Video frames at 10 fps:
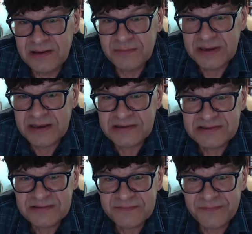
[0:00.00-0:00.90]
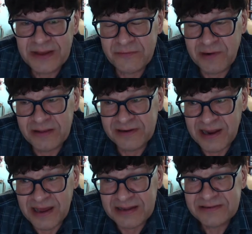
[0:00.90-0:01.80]
because I'd rather
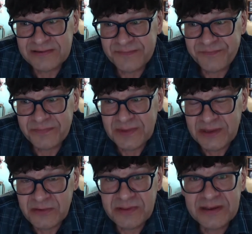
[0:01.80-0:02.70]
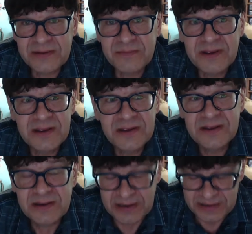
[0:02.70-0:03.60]
not do them
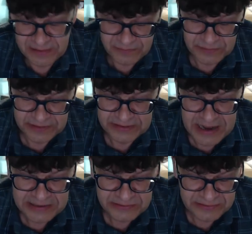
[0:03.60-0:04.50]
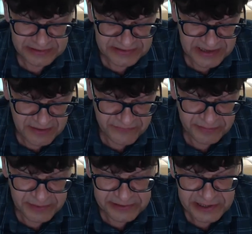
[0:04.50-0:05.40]
uh, with a doctor that's not
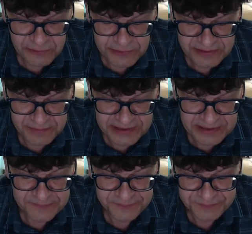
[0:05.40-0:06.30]
familiar with me